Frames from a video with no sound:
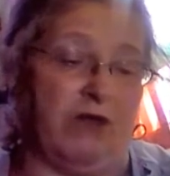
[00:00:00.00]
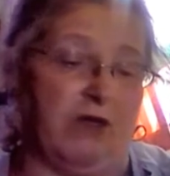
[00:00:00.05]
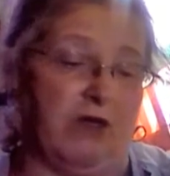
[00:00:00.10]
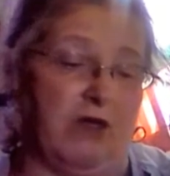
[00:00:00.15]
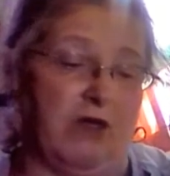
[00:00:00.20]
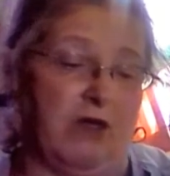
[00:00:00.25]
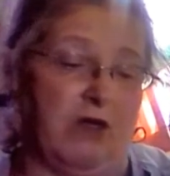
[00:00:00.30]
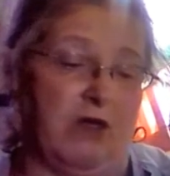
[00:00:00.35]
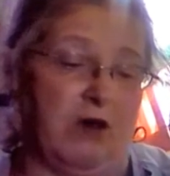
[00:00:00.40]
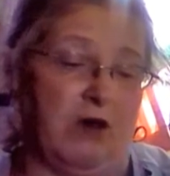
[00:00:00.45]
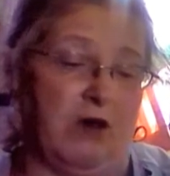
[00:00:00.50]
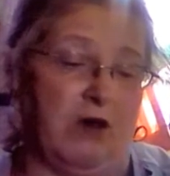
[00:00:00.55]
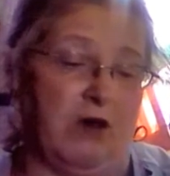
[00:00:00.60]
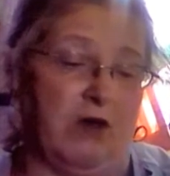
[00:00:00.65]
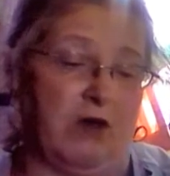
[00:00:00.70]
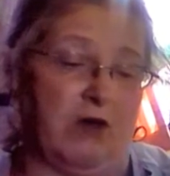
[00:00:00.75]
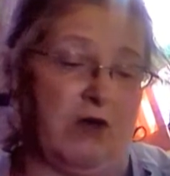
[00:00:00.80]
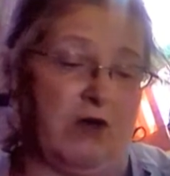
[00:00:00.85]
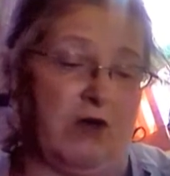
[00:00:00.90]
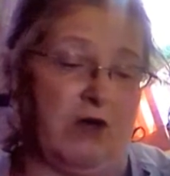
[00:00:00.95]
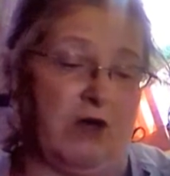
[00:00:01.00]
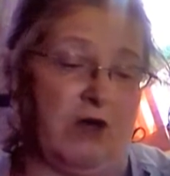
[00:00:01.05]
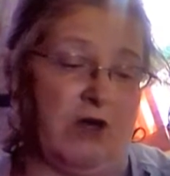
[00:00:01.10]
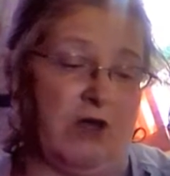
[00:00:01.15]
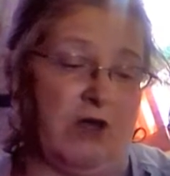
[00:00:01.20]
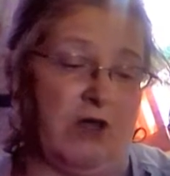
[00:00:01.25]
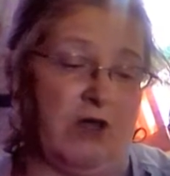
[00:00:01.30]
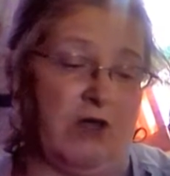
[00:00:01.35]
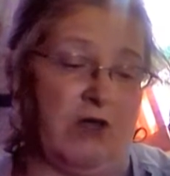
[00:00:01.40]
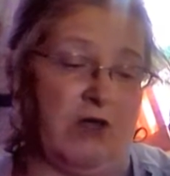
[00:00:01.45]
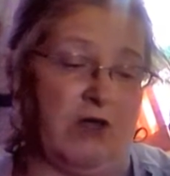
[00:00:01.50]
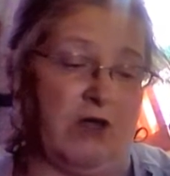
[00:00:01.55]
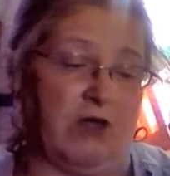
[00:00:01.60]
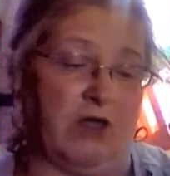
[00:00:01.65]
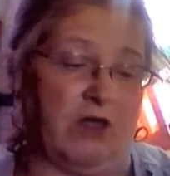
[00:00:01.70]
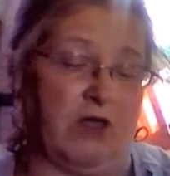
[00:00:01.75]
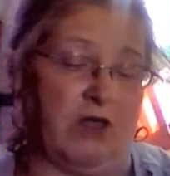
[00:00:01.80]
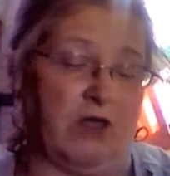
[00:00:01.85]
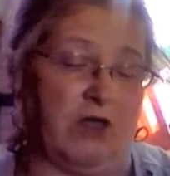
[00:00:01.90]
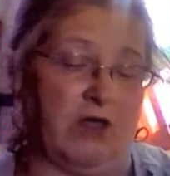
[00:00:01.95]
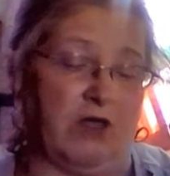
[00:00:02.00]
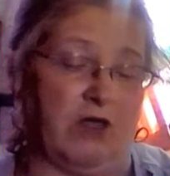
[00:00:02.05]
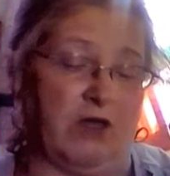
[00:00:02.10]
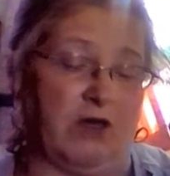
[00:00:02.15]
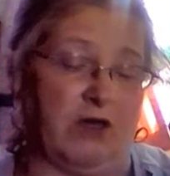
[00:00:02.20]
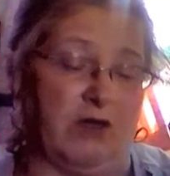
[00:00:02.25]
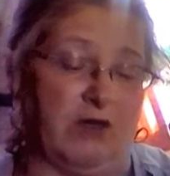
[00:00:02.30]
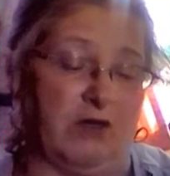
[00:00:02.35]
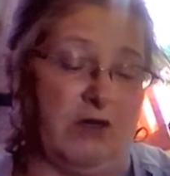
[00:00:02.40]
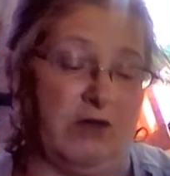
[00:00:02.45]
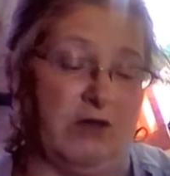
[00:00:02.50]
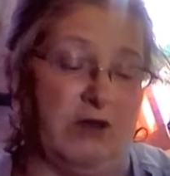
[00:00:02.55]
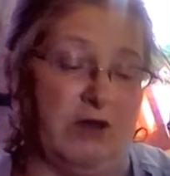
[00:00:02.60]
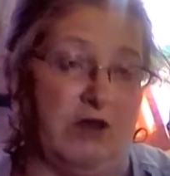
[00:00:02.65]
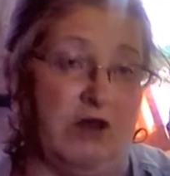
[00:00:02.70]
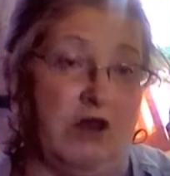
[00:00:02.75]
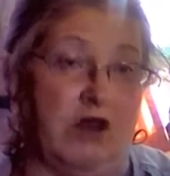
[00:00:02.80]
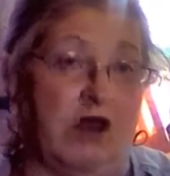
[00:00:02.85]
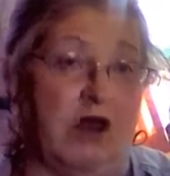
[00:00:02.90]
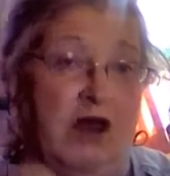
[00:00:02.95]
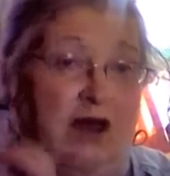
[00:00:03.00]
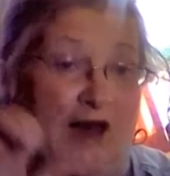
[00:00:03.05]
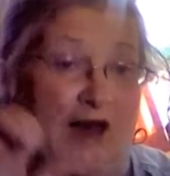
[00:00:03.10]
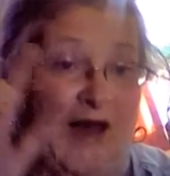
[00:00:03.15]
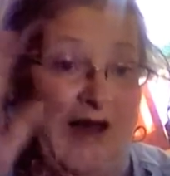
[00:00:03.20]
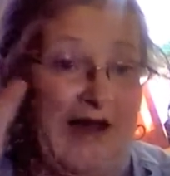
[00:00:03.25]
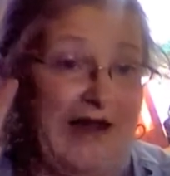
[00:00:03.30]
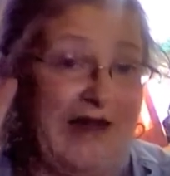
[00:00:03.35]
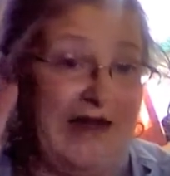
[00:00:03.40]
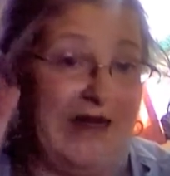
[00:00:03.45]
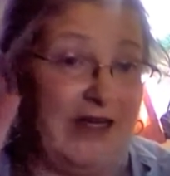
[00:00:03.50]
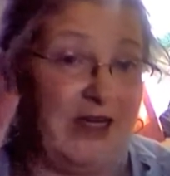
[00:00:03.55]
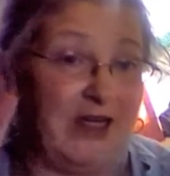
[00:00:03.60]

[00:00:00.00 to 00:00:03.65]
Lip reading: all that kind of crazy stuff. Hi, Linda.